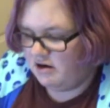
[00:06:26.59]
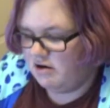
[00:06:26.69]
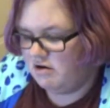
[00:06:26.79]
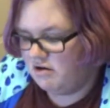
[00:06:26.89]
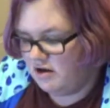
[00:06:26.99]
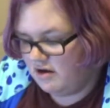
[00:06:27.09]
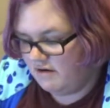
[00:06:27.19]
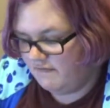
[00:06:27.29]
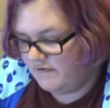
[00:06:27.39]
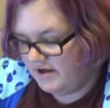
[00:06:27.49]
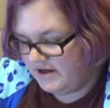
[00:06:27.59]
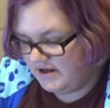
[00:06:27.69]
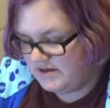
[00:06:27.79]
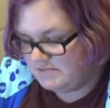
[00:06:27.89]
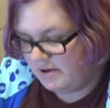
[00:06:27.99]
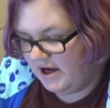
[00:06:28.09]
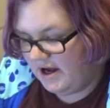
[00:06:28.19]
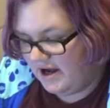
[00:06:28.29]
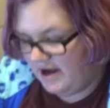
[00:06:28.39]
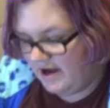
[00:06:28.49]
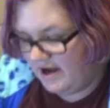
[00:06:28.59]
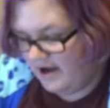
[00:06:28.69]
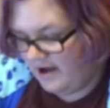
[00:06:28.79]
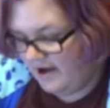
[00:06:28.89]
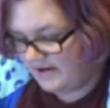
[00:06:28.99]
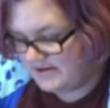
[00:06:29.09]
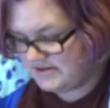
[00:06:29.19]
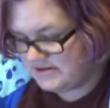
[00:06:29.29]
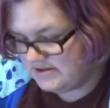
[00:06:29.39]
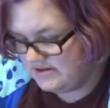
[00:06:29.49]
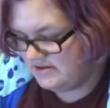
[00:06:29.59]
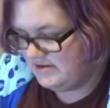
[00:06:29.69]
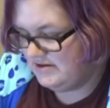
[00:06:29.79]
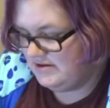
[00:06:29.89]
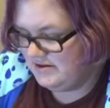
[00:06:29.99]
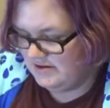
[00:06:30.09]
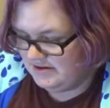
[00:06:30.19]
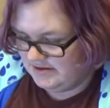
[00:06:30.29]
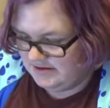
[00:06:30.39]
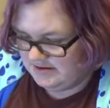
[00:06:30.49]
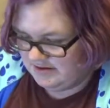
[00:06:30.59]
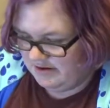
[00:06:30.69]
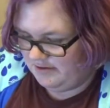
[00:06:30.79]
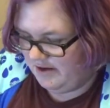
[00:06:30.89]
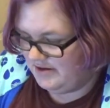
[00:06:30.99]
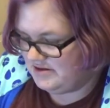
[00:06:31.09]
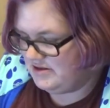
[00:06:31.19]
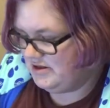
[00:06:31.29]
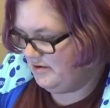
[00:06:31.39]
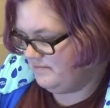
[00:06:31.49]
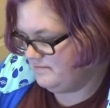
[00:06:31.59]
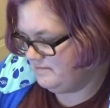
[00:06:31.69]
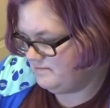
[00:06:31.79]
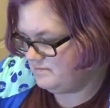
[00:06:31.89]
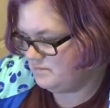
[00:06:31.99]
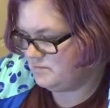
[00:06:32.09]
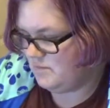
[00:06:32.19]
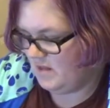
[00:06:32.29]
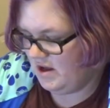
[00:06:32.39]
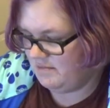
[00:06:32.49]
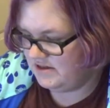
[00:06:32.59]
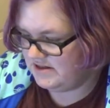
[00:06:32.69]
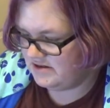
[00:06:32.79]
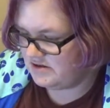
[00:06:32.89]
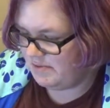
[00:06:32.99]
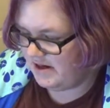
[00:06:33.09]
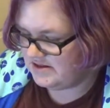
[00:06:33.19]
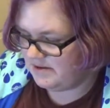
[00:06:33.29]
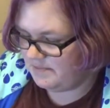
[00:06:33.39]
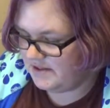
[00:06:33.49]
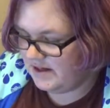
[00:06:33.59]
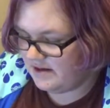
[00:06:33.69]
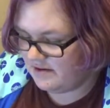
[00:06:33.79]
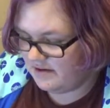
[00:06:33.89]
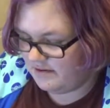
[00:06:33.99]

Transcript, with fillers: all of these packs. Okay, so I'm going to set those packs up there